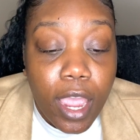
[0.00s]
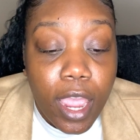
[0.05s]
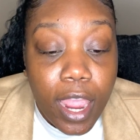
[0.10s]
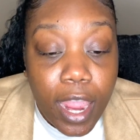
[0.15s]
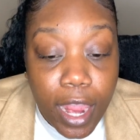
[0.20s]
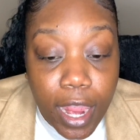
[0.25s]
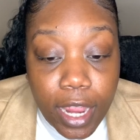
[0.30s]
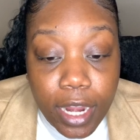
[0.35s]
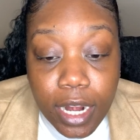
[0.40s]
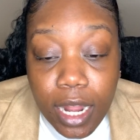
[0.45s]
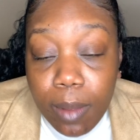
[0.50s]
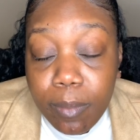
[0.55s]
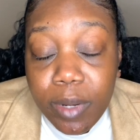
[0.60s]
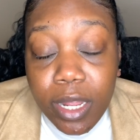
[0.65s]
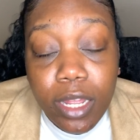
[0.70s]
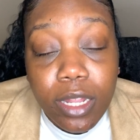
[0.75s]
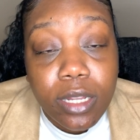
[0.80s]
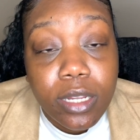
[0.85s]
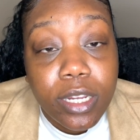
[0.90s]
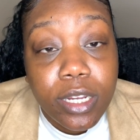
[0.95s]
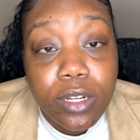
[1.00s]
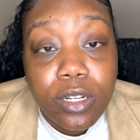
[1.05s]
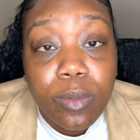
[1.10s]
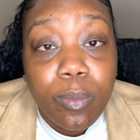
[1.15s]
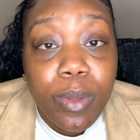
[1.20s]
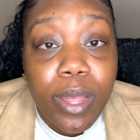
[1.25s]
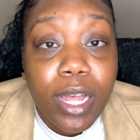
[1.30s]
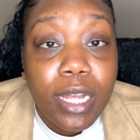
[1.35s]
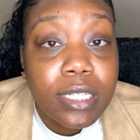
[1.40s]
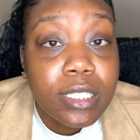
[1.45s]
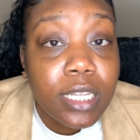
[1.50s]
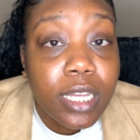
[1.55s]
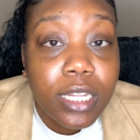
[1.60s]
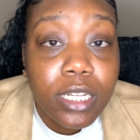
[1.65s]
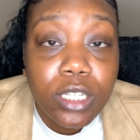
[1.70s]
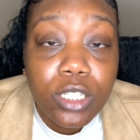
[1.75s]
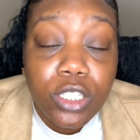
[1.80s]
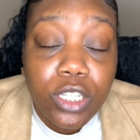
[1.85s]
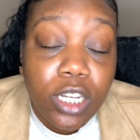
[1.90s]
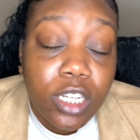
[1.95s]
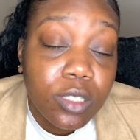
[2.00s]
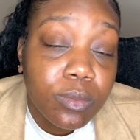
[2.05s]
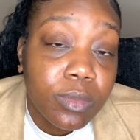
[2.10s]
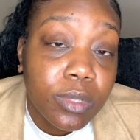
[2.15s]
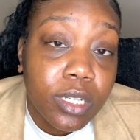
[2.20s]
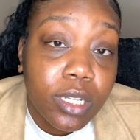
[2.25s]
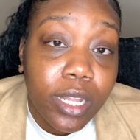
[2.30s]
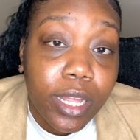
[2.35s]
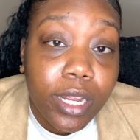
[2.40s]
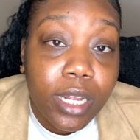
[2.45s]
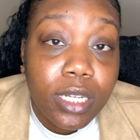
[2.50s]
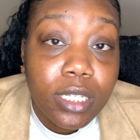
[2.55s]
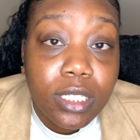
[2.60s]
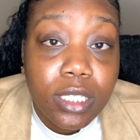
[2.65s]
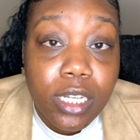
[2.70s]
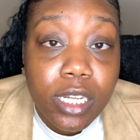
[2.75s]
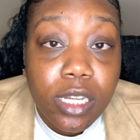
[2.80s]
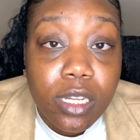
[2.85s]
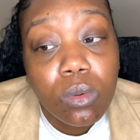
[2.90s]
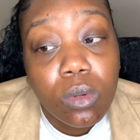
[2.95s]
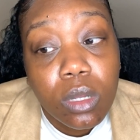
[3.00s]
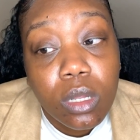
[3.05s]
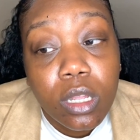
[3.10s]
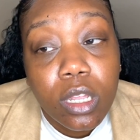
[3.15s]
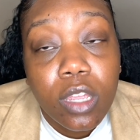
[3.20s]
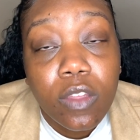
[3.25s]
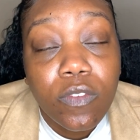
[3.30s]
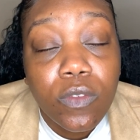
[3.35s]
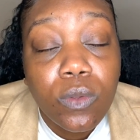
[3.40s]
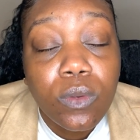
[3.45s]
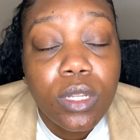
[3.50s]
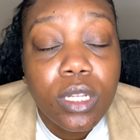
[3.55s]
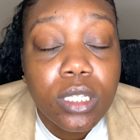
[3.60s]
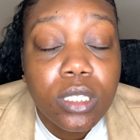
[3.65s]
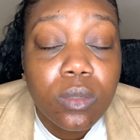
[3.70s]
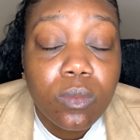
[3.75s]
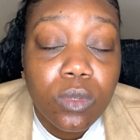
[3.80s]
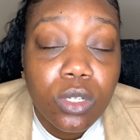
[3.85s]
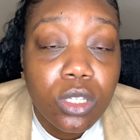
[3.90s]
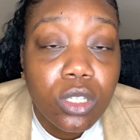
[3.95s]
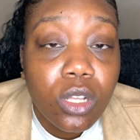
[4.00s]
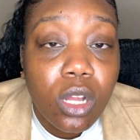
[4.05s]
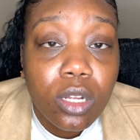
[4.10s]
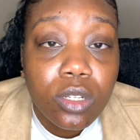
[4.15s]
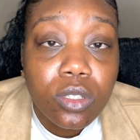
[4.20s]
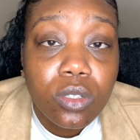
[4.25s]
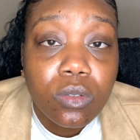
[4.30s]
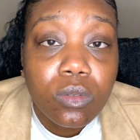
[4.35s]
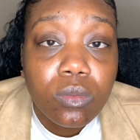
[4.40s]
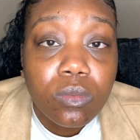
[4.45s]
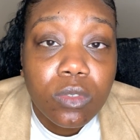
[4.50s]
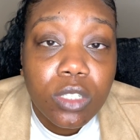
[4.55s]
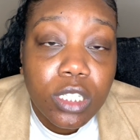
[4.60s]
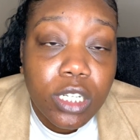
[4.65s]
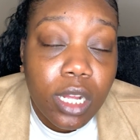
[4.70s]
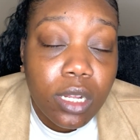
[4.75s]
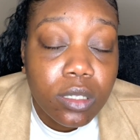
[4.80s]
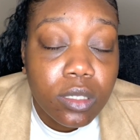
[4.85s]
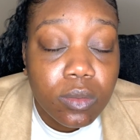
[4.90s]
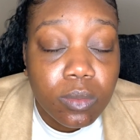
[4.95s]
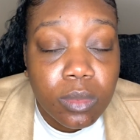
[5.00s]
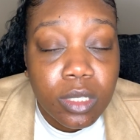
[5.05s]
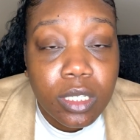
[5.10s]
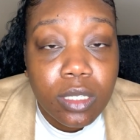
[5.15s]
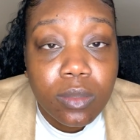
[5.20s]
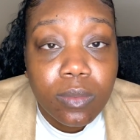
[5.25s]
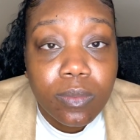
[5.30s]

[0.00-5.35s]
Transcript: And I'm not here to pass any judgment. Like I said, if you need someone to talk to, reach out to me.